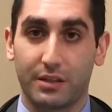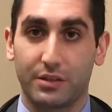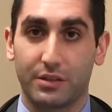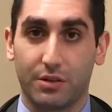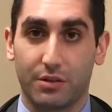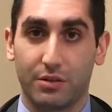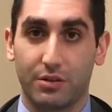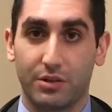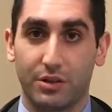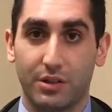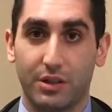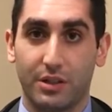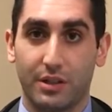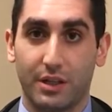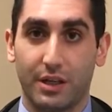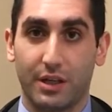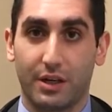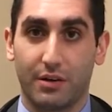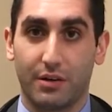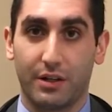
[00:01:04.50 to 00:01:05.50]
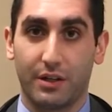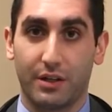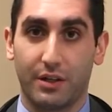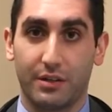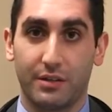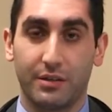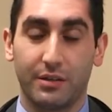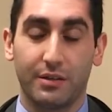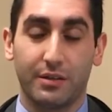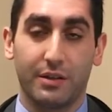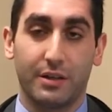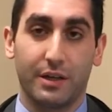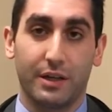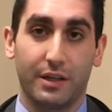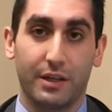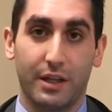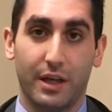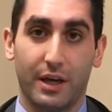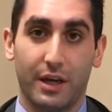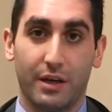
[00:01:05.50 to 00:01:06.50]
surgeon in the area,
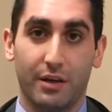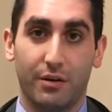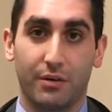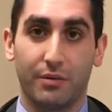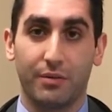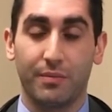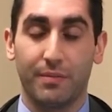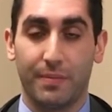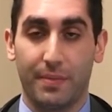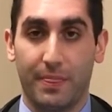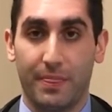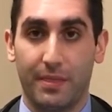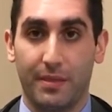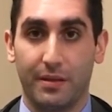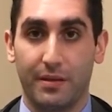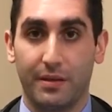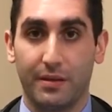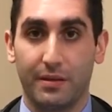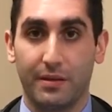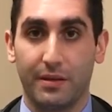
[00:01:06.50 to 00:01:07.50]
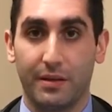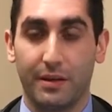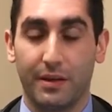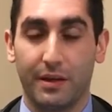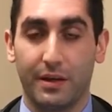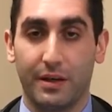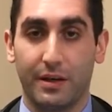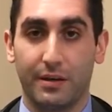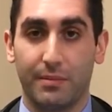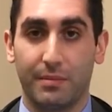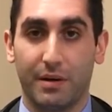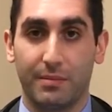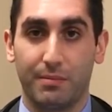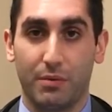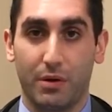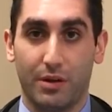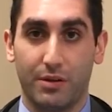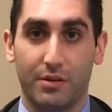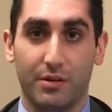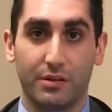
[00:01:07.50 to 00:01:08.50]
and now my
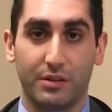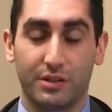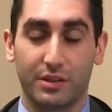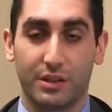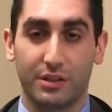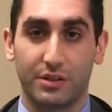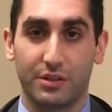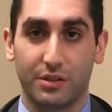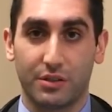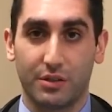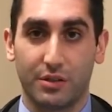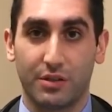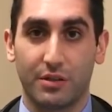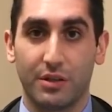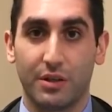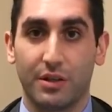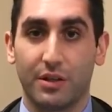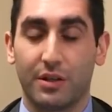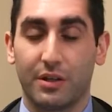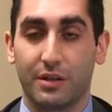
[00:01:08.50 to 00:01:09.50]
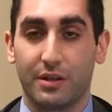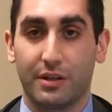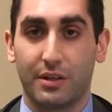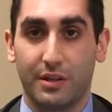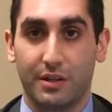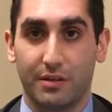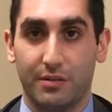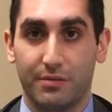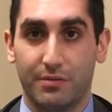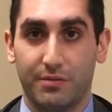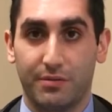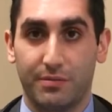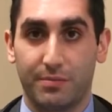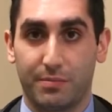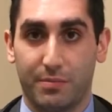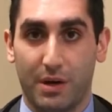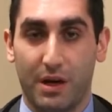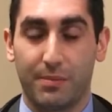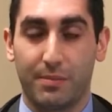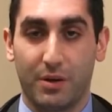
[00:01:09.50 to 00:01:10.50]
brother and sister give
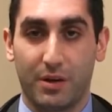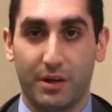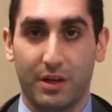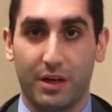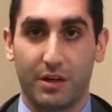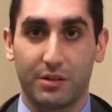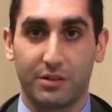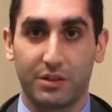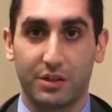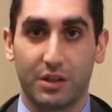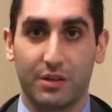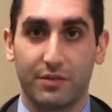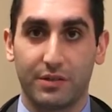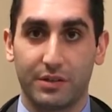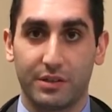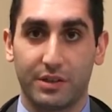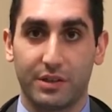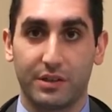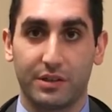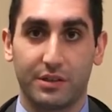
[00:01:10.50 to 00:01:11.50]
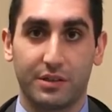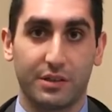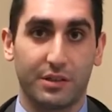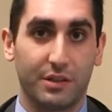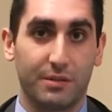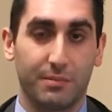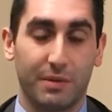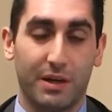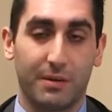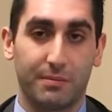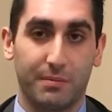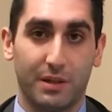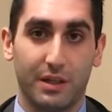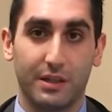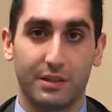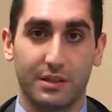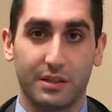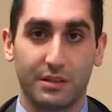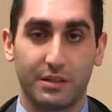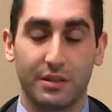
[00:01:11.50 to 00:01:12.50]
primary care services in Mount
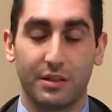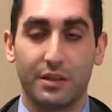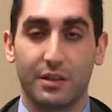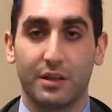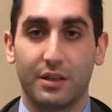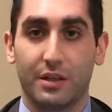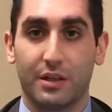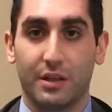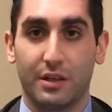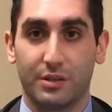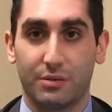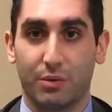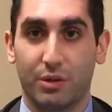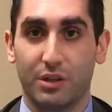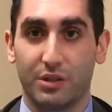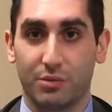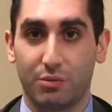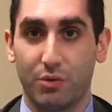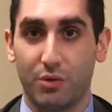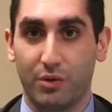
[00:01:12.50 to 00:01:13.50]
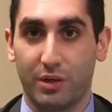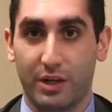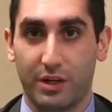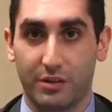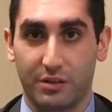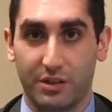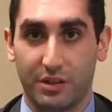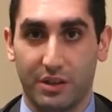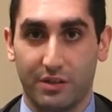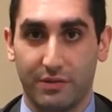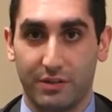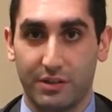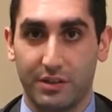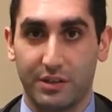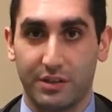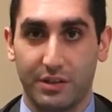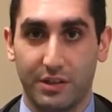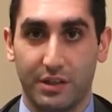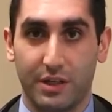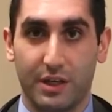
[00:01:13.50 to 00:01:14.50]
Pleasant, as well as wound care
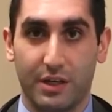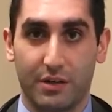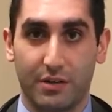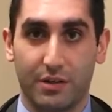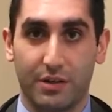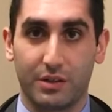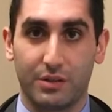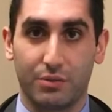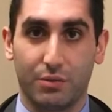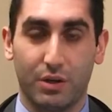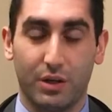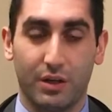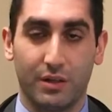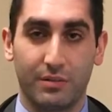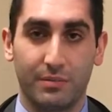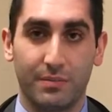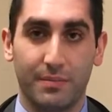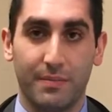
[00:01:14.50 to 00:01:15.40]
services in the area as well.